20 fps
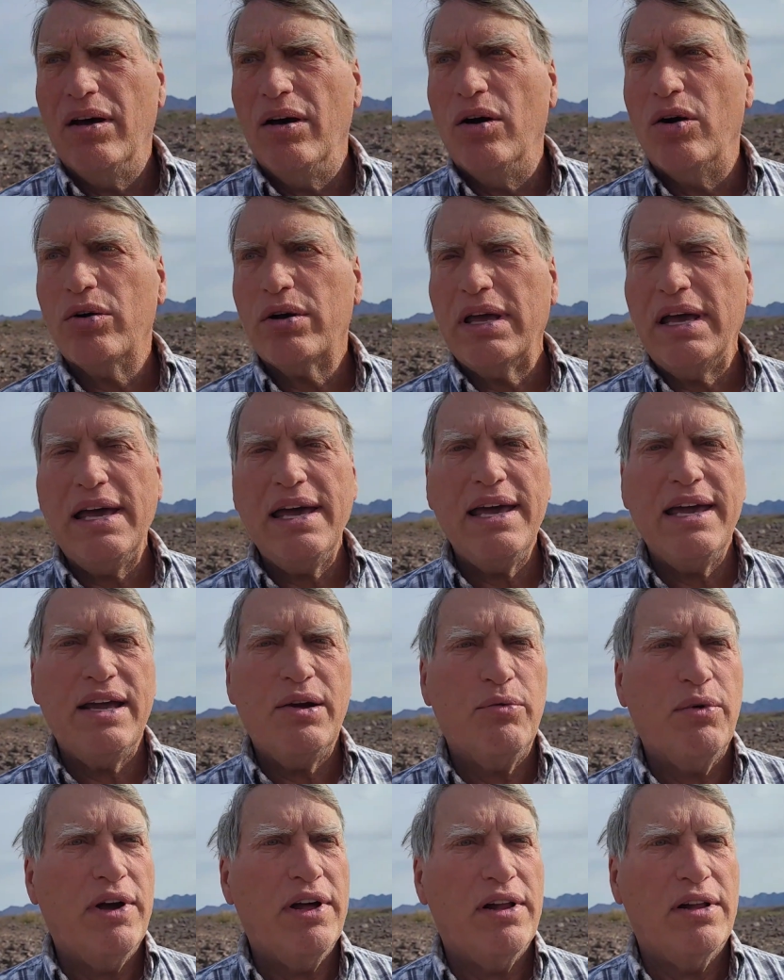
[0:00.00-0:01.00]

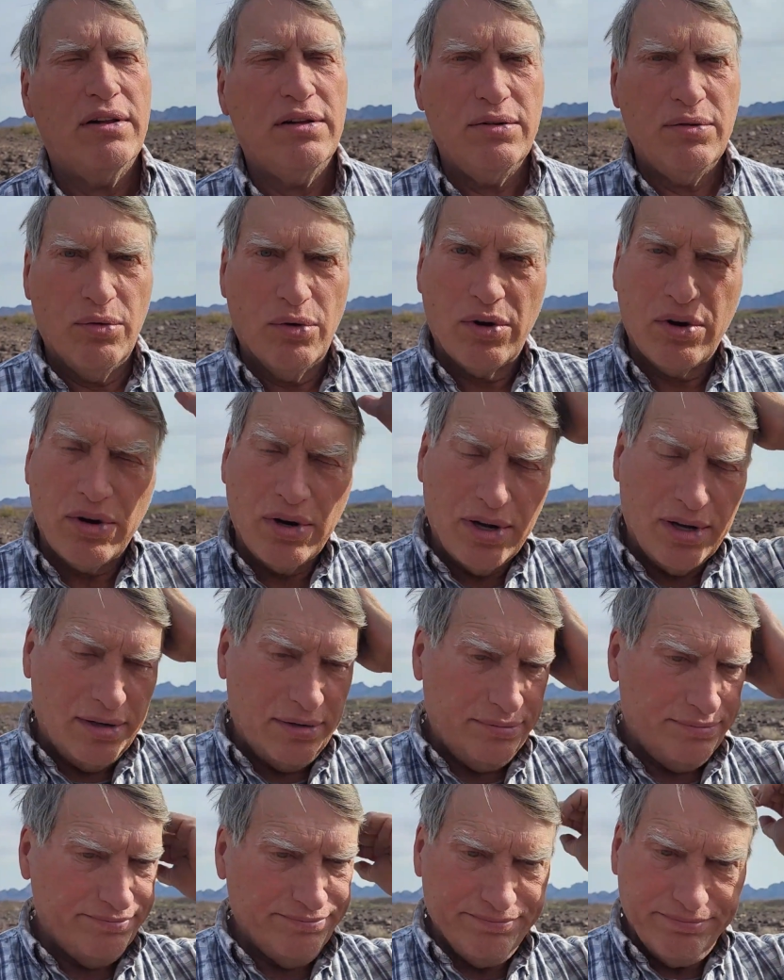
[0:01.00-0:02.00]
Okay, well, we're
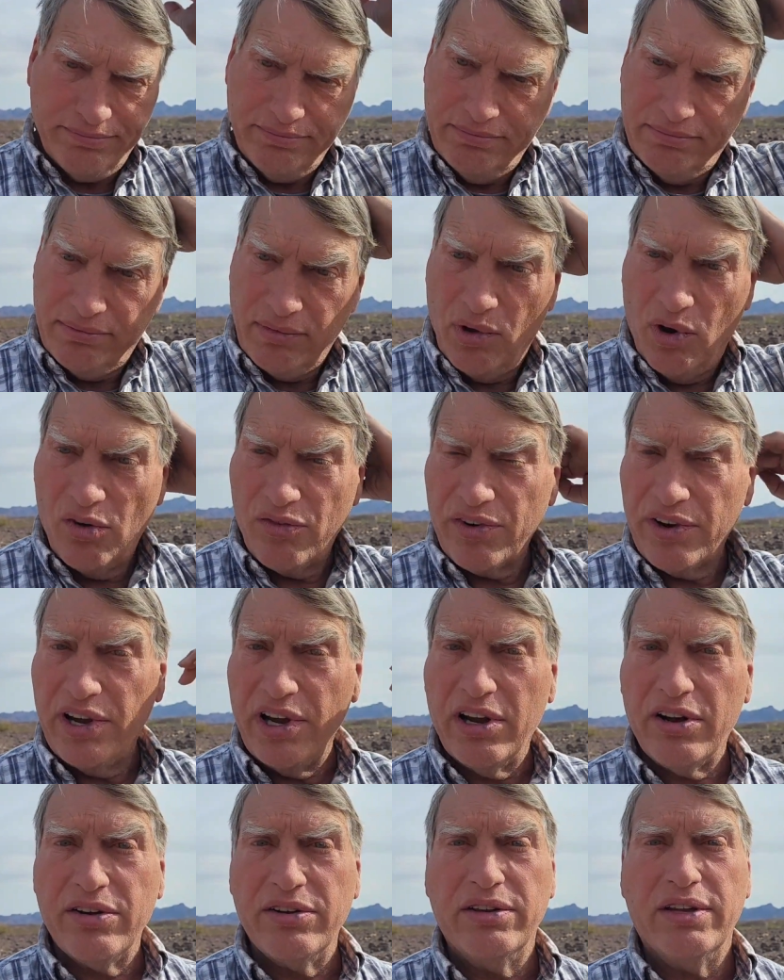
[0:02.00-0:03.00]
over
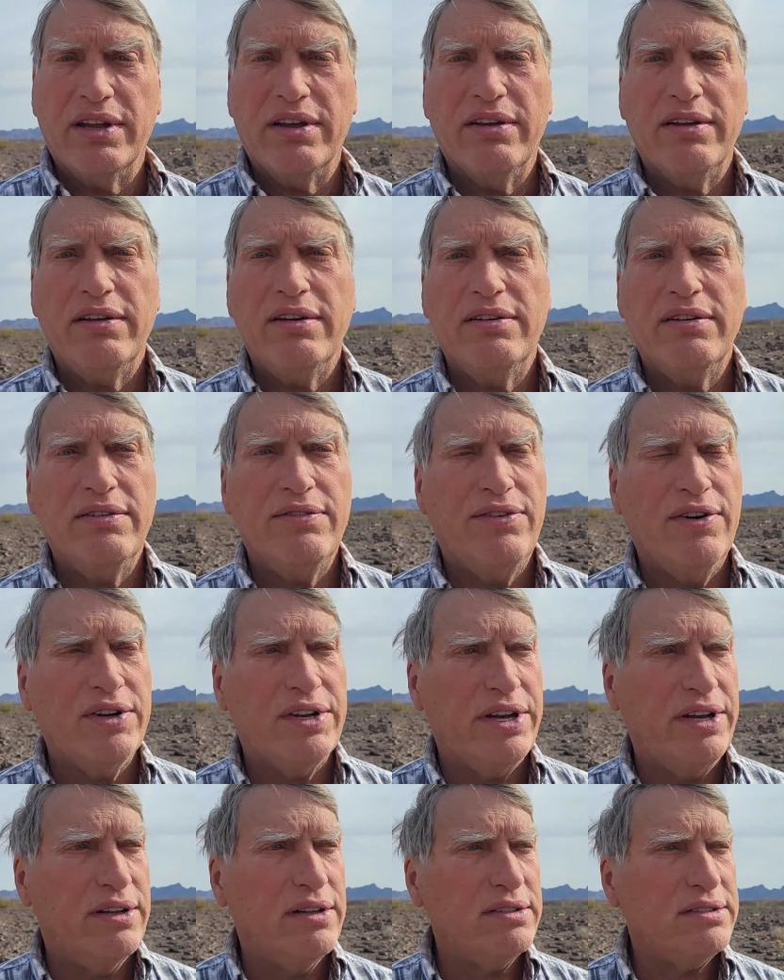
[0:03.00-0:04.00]
here in the
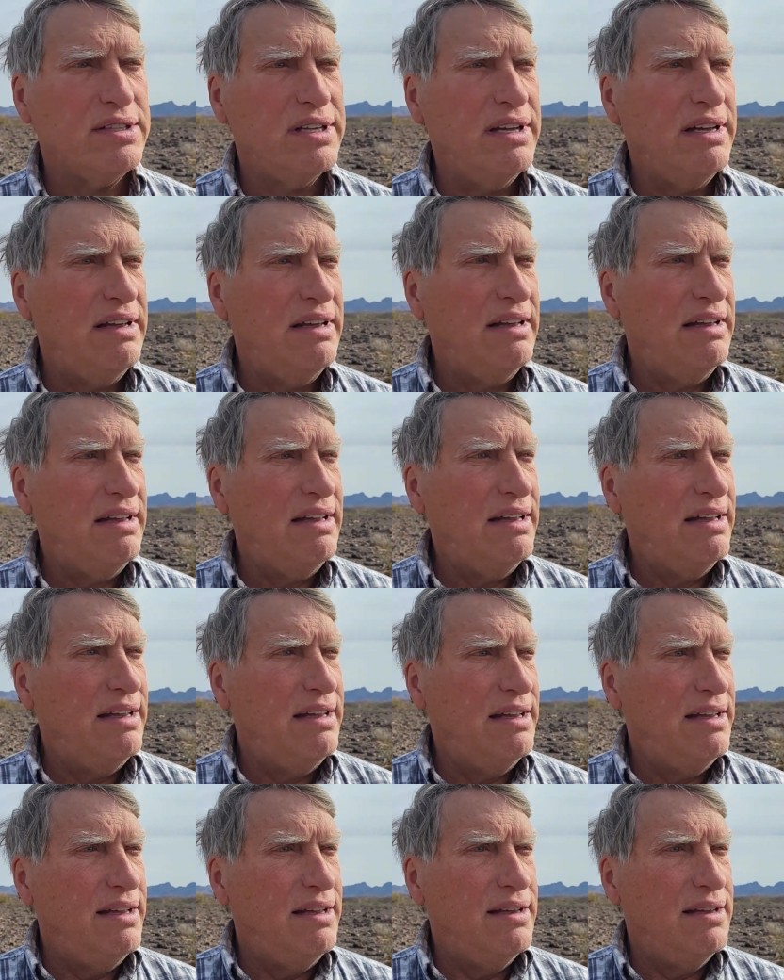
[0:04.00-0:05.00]
foothills,
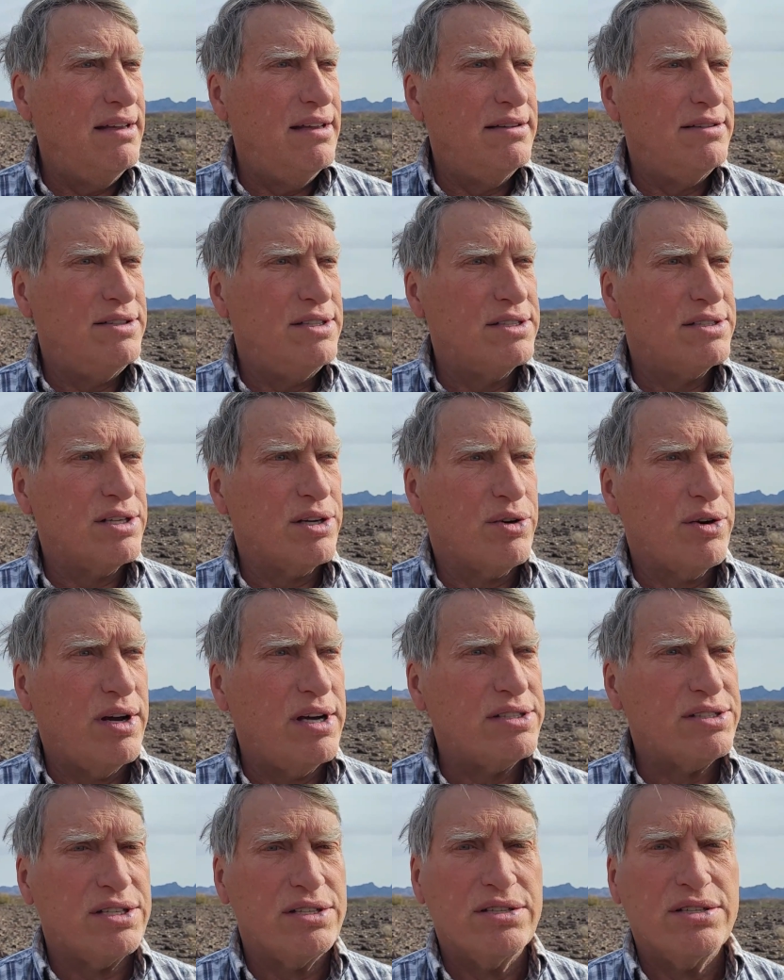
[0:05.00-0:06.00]
just
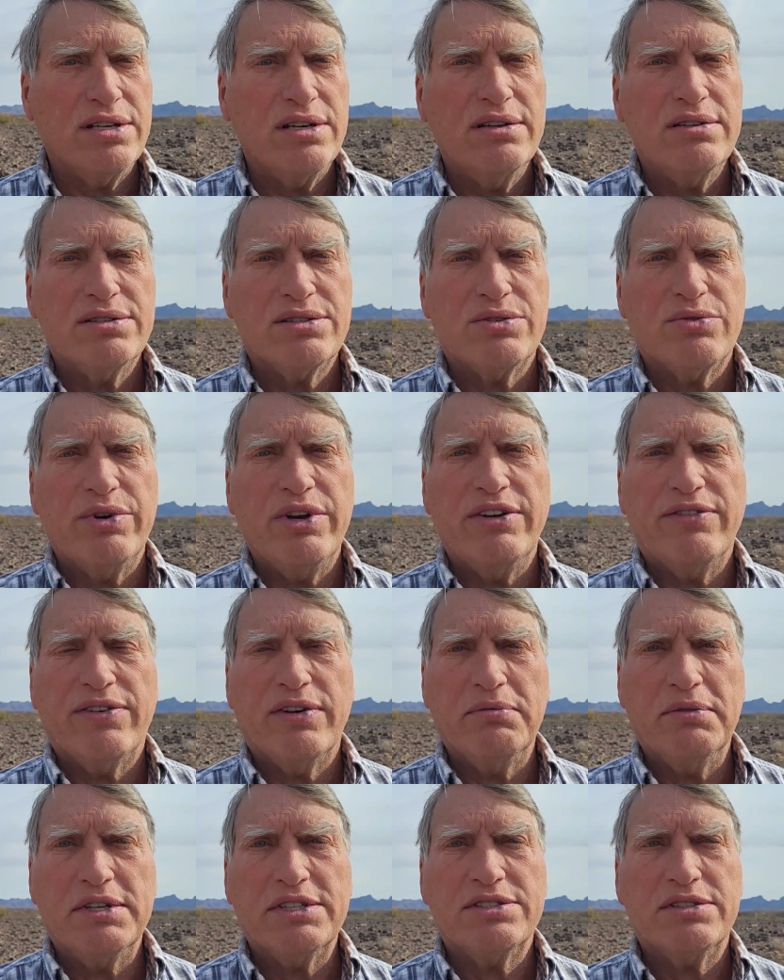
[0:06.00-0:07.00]
across the street
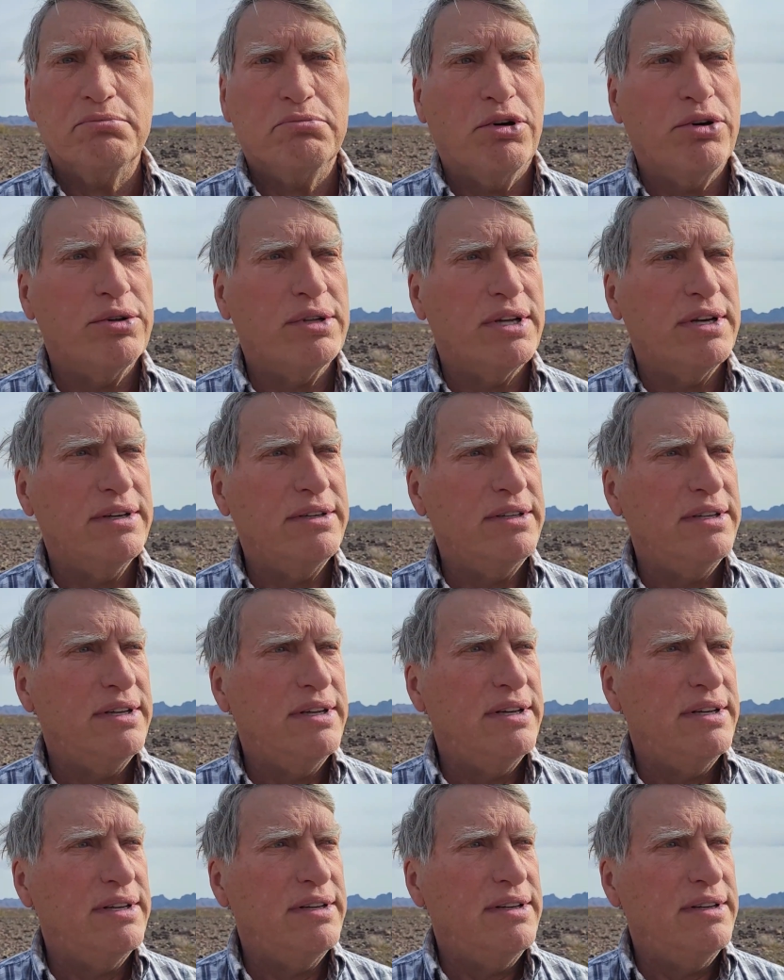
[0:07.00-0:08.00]
from the Cibola
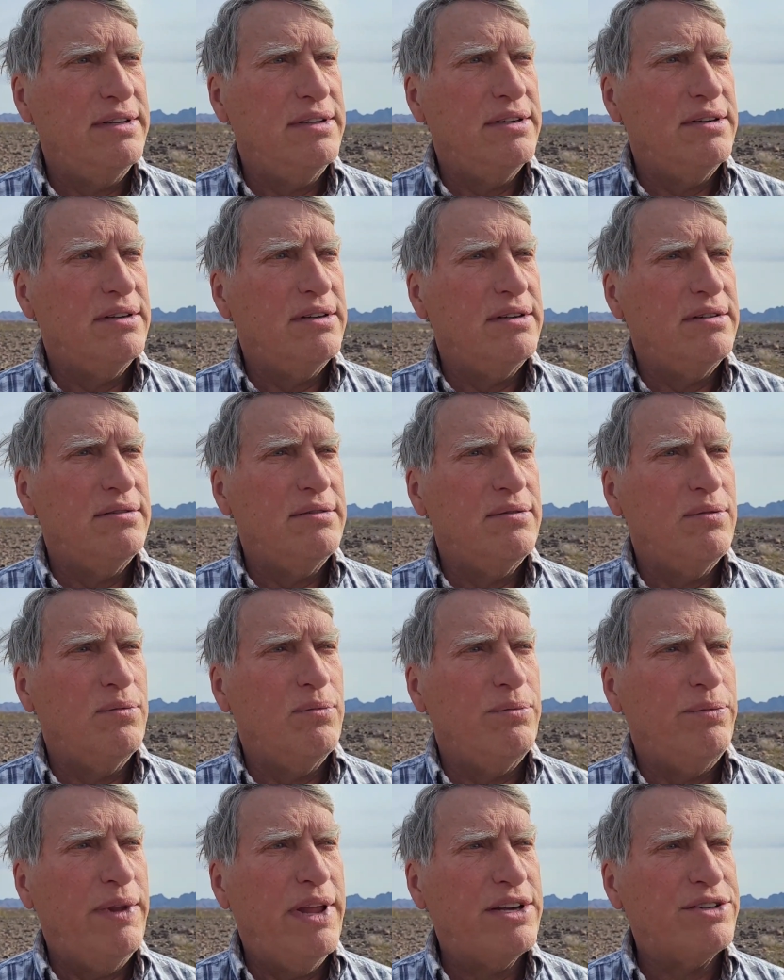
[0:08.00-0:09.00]

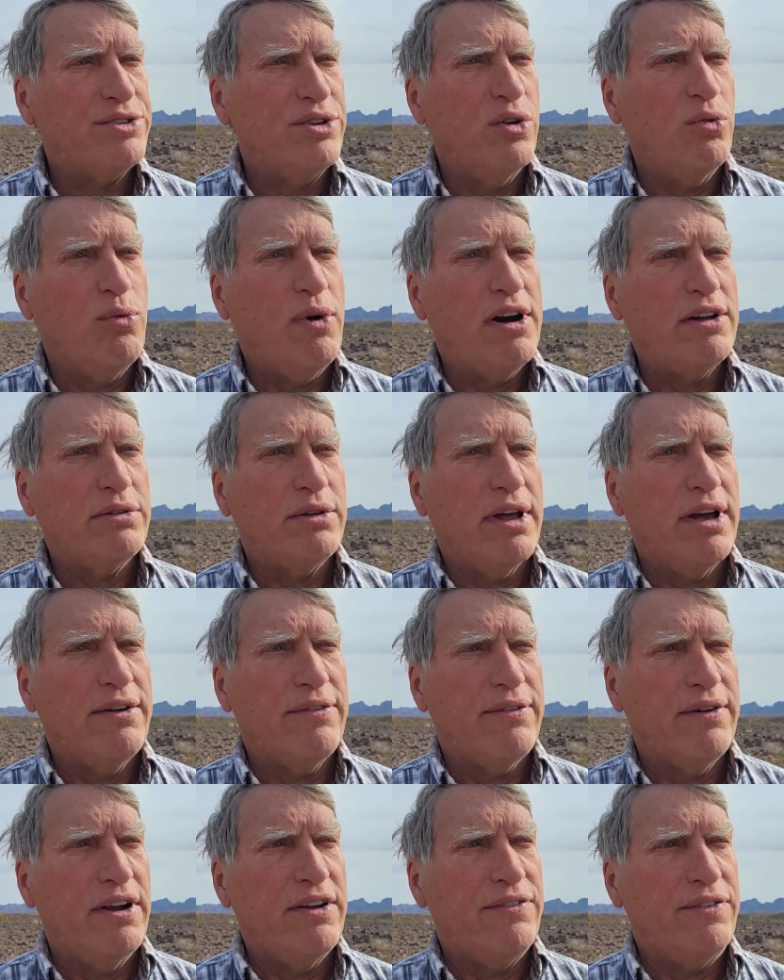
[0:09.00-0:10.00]
National Wildlife
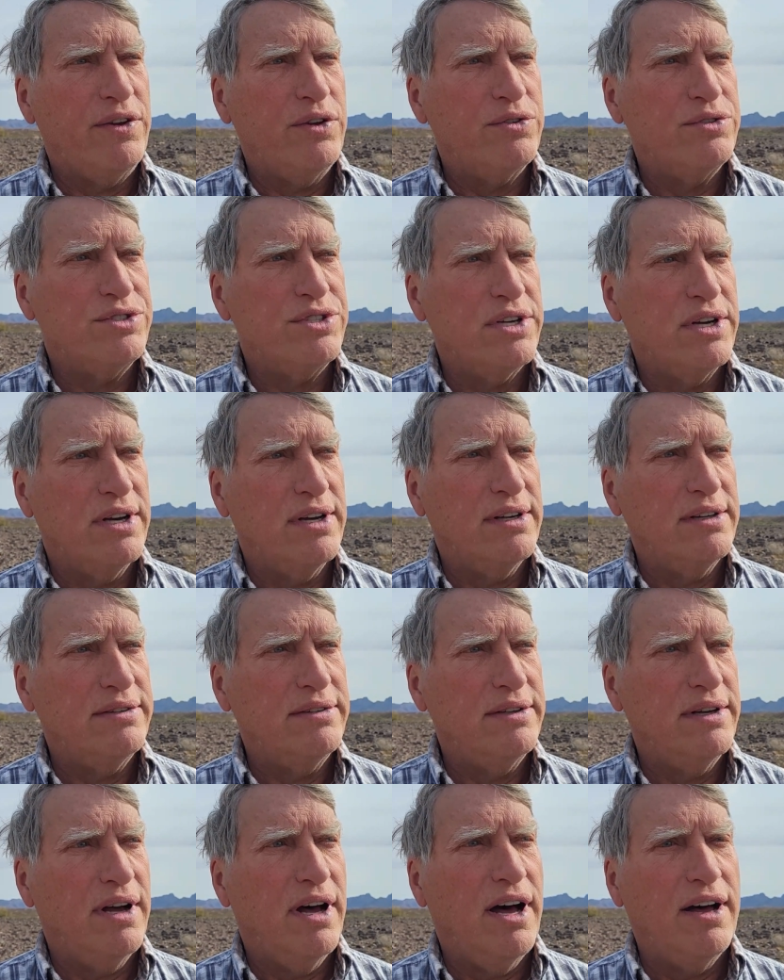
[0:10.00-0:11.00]
Refuge
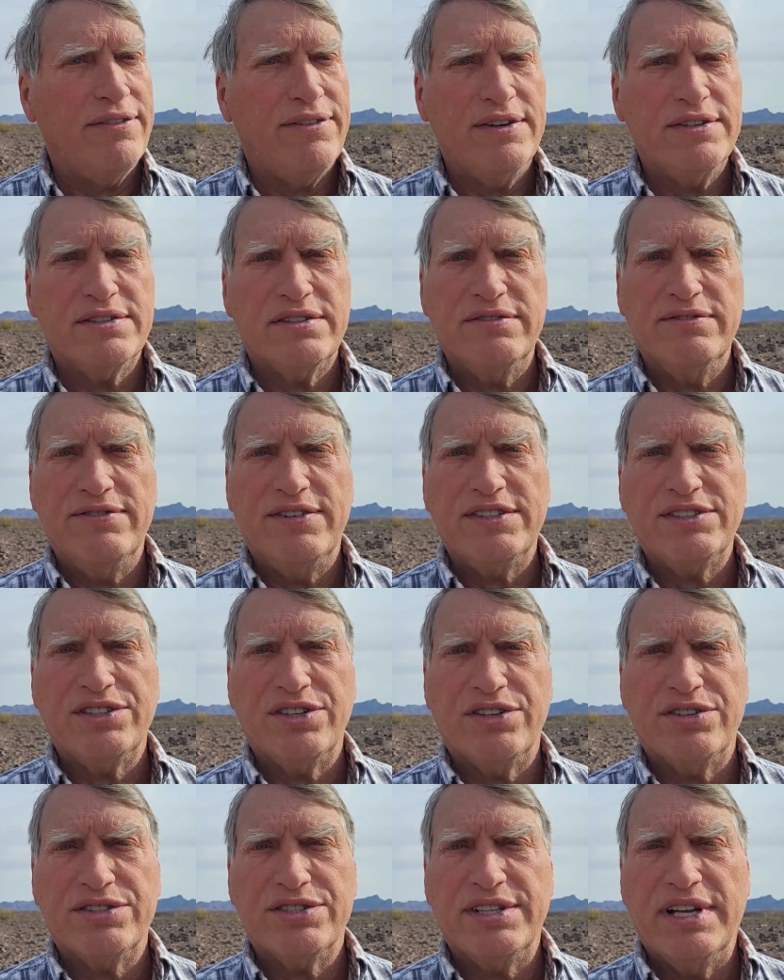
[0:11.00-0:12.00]
Office and
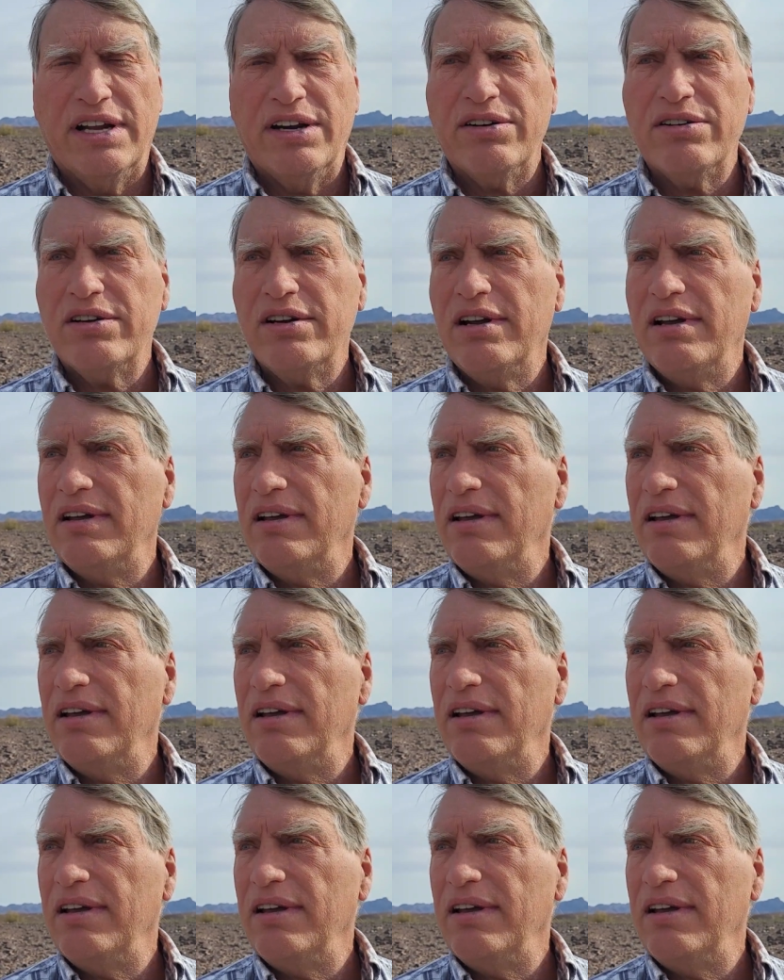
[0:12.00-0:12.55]
Visitor Center.